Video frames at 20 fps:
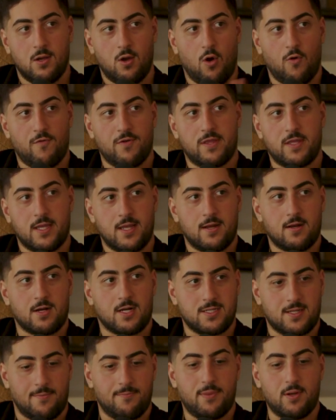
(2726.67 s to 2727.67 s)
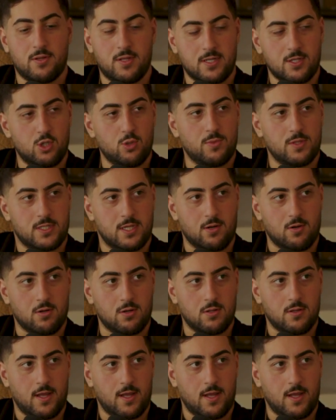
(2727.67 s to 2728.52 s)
over the year, because I'm building new material.